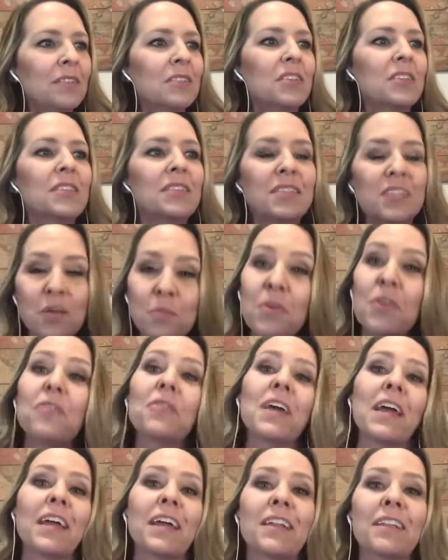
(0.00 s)
to
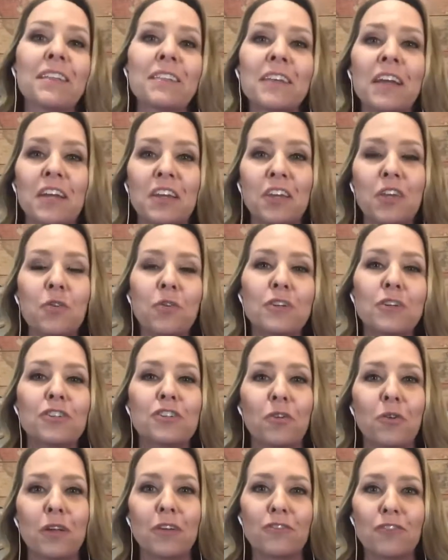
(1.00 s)
simulate like you are
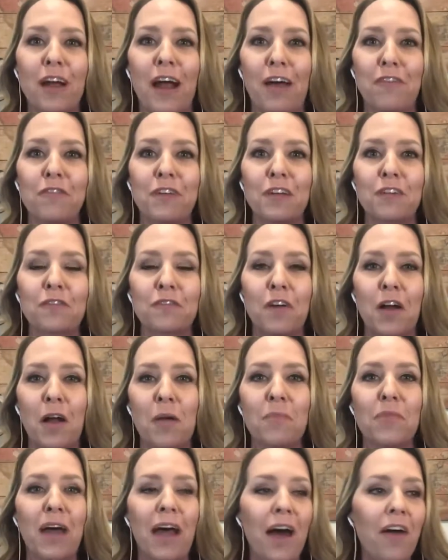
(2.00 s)
showing traffic
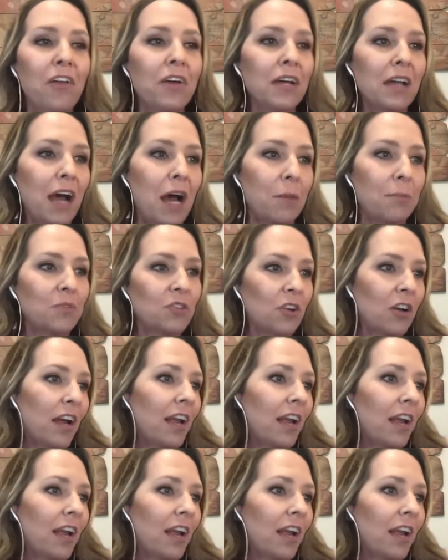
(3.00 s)
from the helicopter.